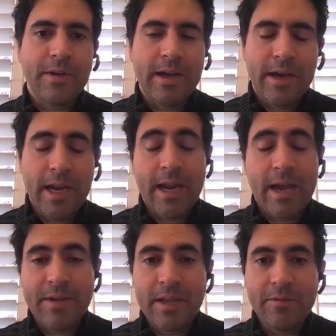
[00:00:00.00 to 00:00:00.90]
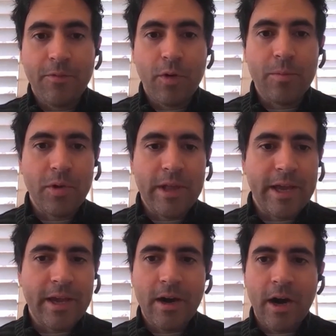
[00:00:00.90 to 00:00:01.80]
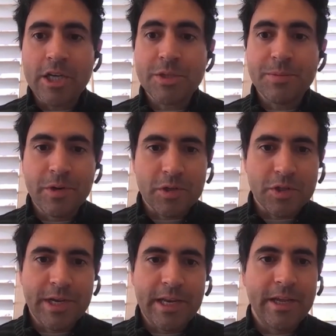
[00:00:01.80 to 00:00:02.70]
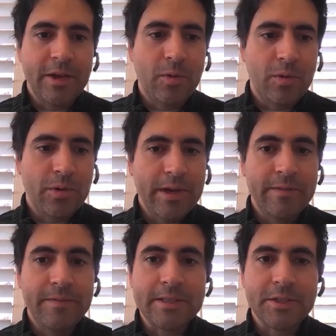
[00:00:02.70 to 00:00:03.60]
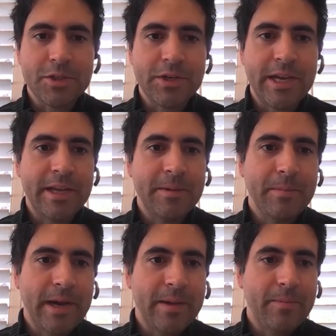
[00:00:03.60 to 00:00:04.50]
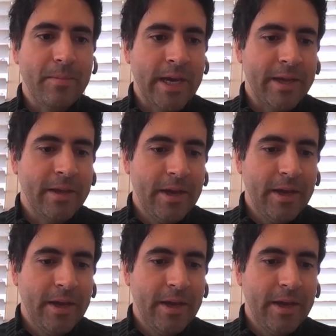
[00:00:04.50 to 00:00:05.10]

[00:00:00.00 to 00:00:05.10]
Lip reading: I didn't have any formal like entrepreneurial training or investor training. My